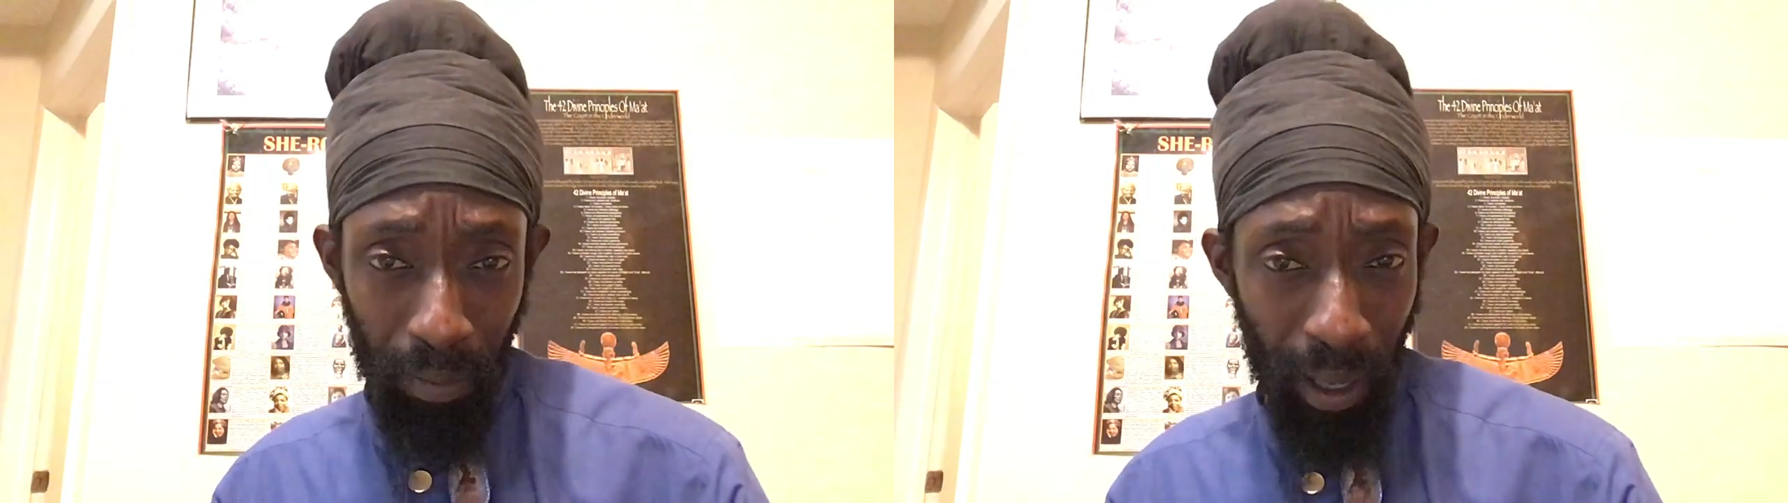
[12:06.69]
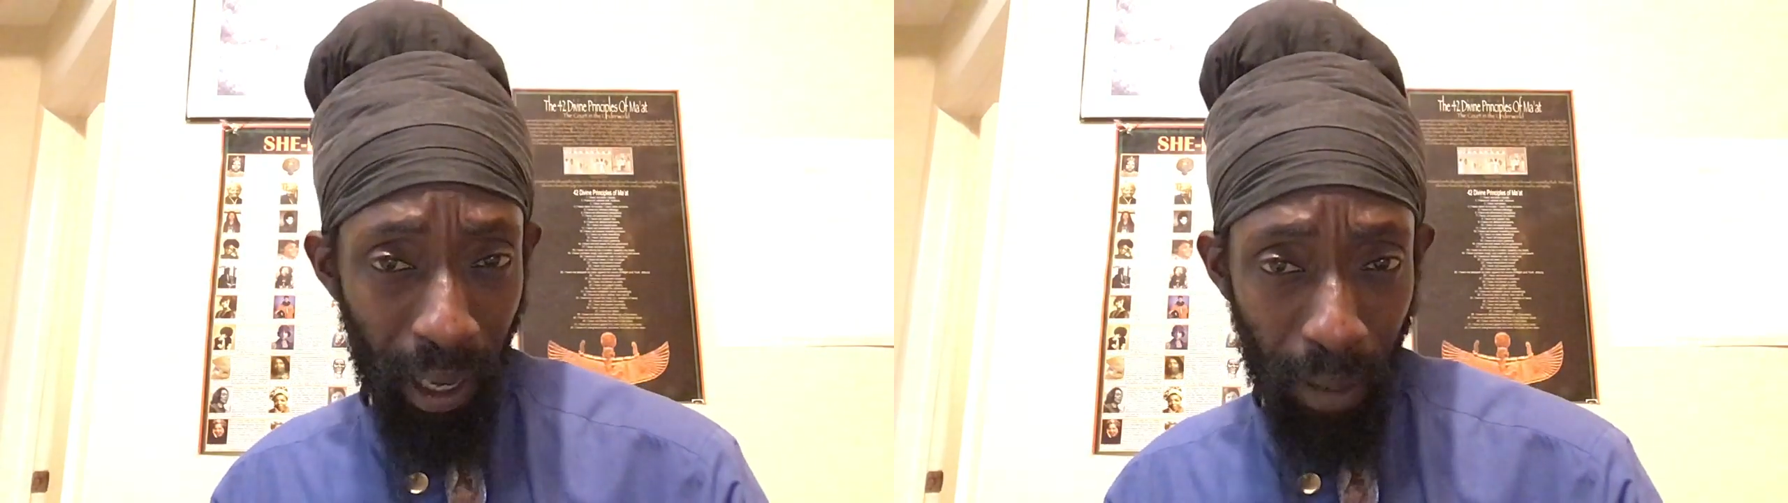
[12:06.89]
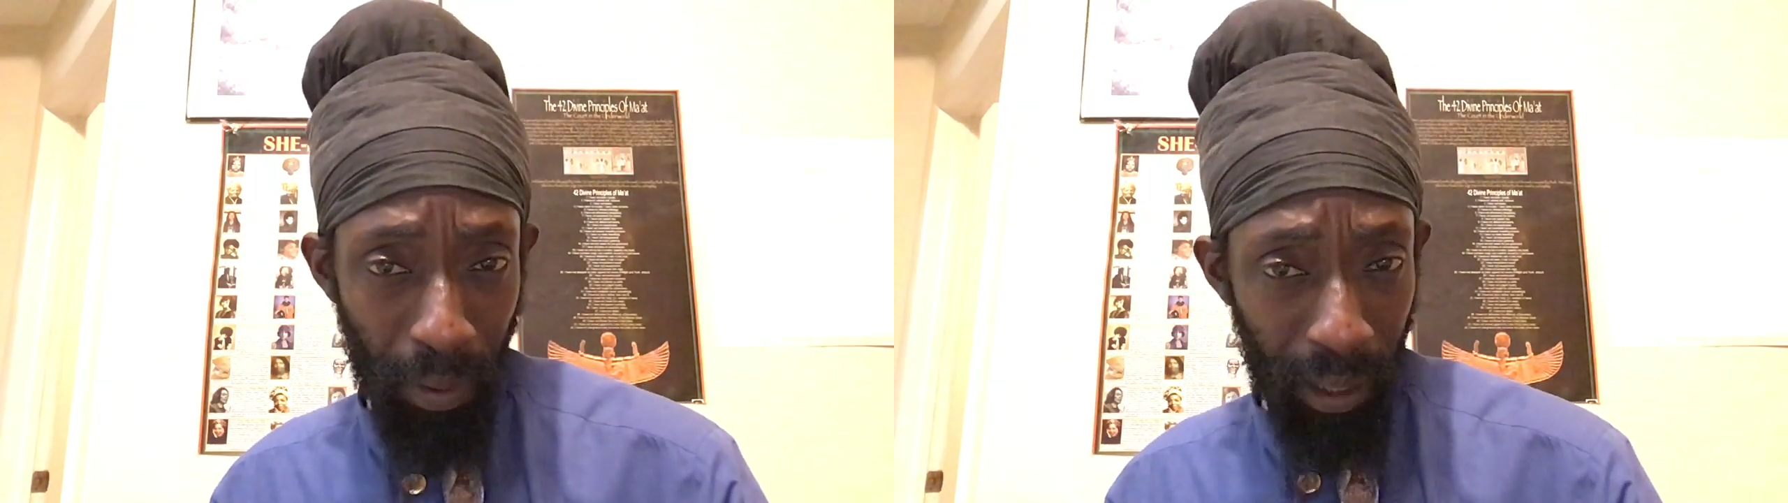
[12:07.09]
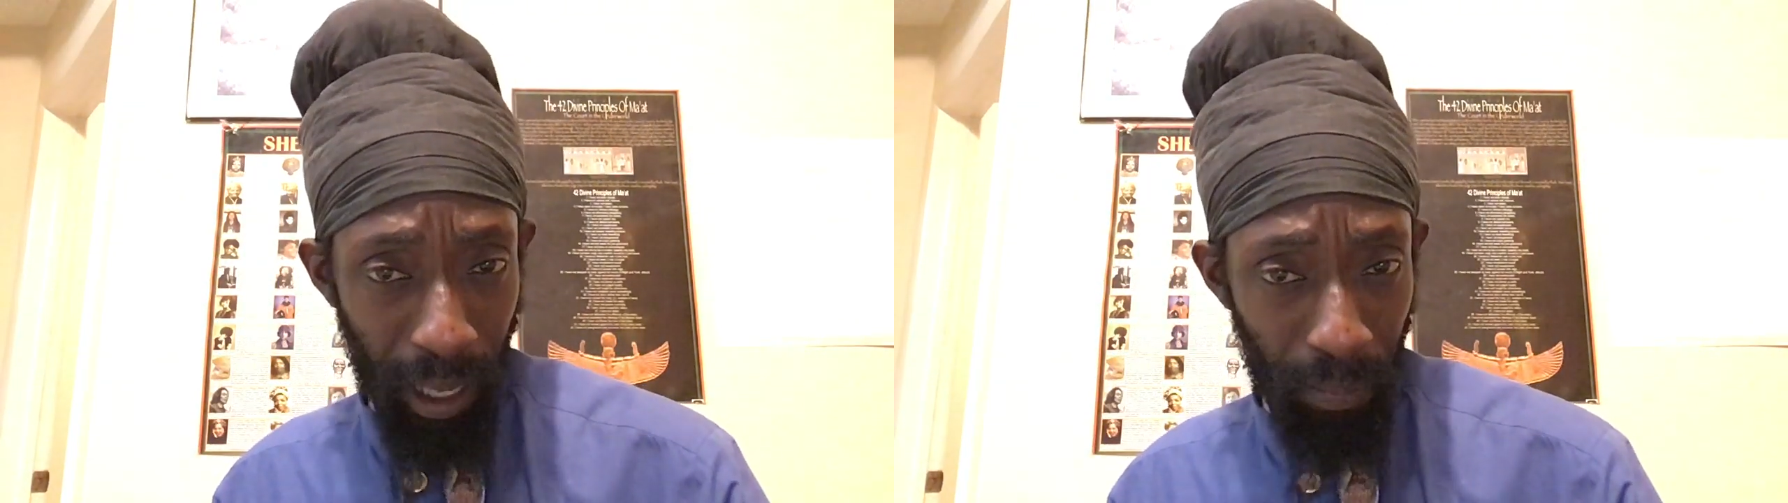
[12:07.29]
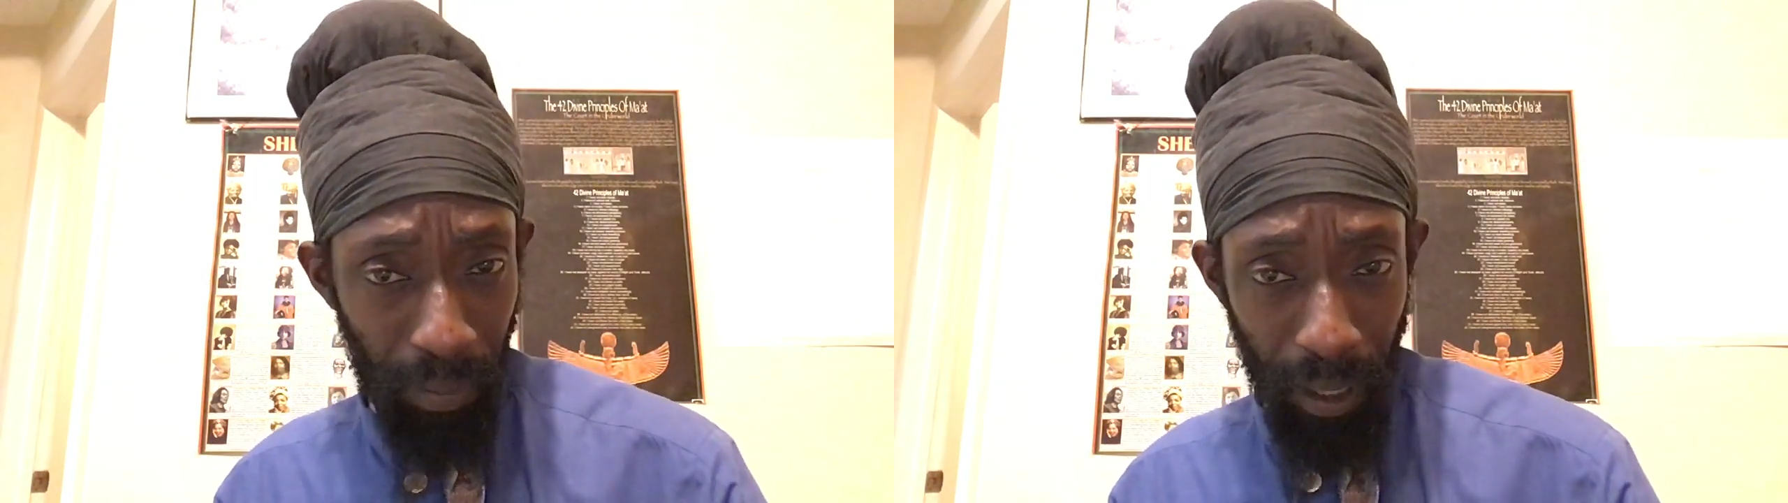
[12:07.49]
my
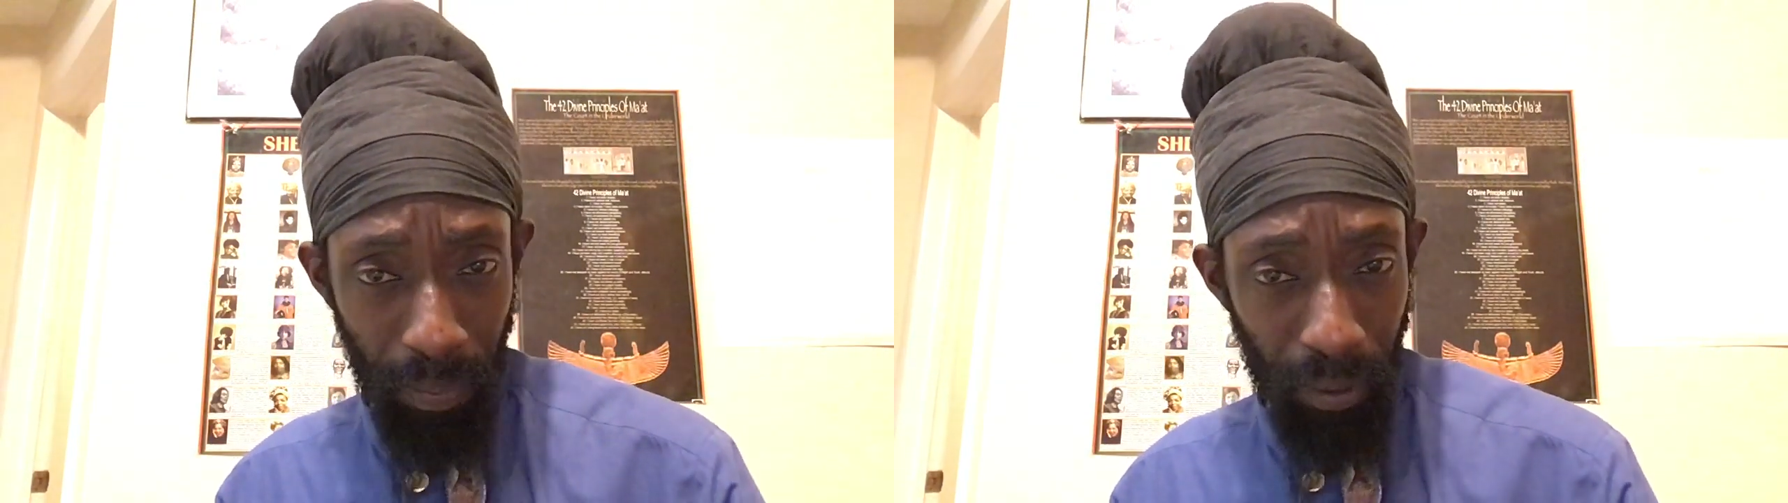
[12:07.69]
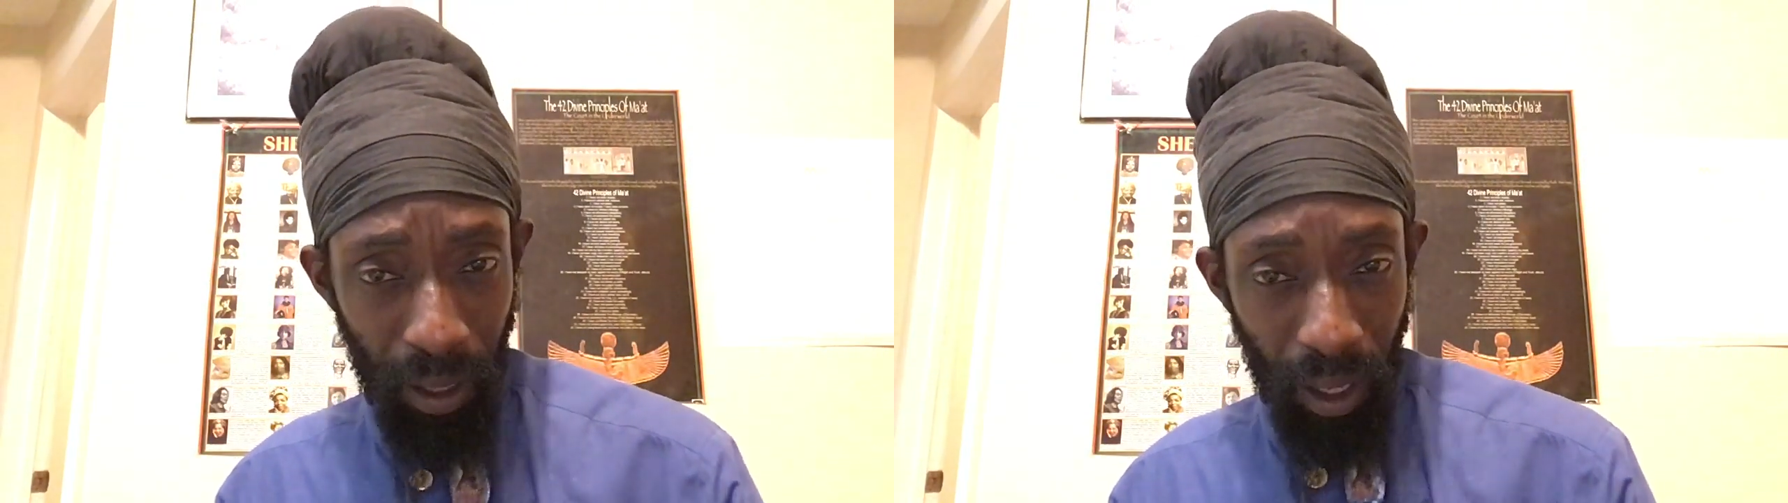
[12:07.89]
ebonite people,